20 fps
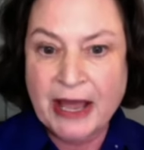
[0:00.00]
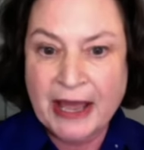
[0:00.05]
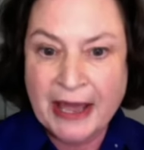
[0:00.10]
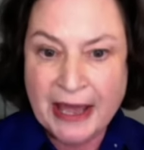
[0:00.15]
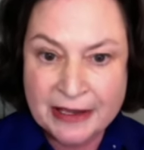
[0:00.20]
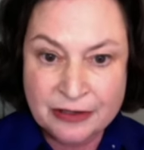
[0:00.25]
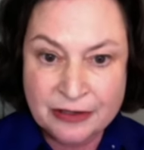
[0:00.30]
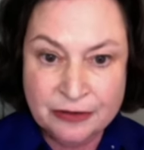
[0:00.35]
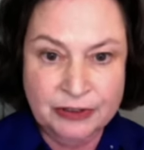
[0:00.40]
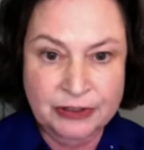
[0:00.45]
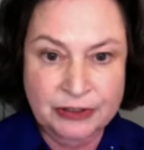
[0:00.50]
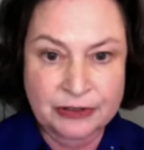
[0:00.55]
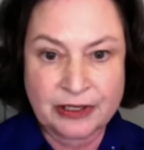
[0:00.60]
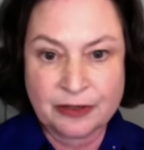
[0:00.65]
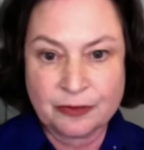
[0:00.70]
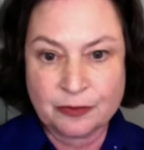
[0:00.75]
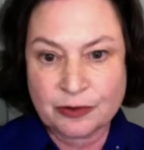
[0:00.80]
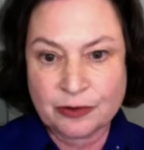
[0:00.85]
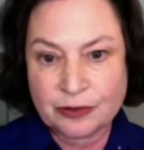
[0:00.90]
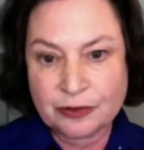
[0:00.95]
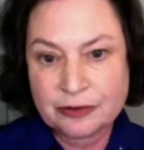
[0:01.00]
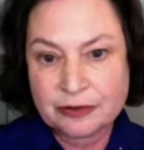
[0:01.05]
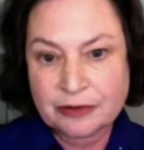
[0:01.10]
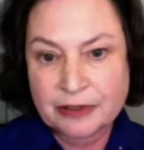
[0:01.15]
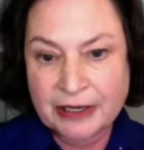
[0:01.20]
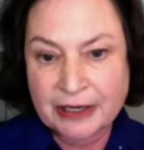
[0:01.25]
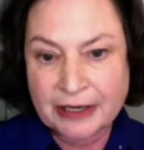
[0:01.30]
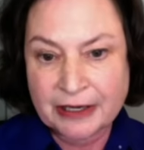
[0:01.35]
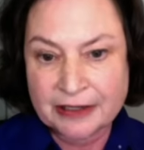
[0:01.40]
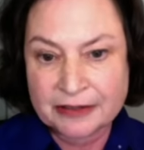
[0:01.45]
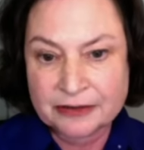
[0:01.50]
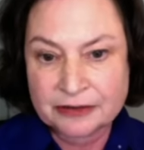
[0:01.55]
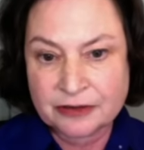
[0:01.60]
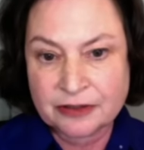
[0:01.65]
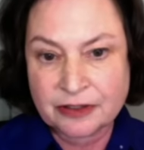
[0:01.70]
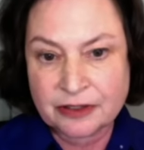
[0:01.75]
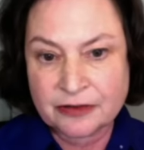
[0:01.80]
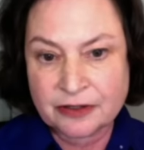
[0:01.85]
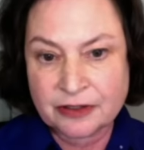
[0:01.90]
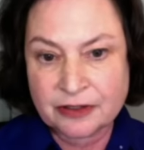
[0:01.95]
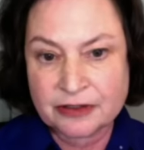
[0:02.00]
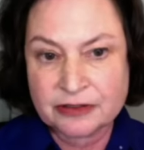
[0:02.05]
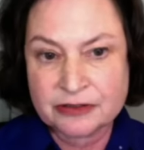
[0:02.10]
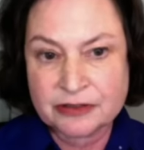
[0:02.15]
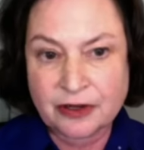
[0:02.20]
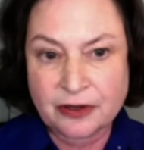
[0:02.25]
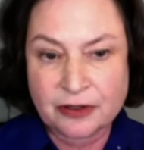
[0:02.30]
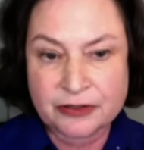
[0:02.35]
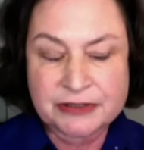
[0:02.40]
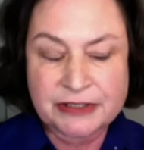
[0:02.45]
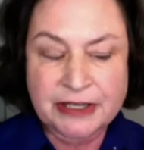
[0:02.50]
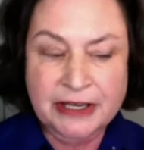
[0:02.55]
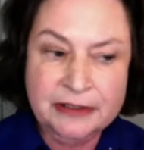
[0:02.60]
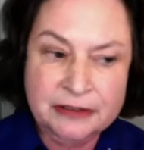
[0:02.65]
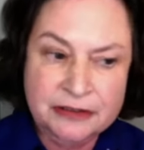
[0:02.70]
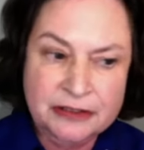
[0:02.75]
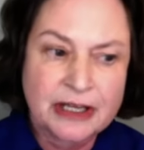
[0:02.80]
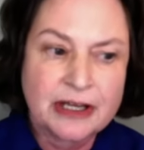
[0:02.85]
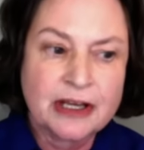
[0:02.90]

angry they were at the adults. And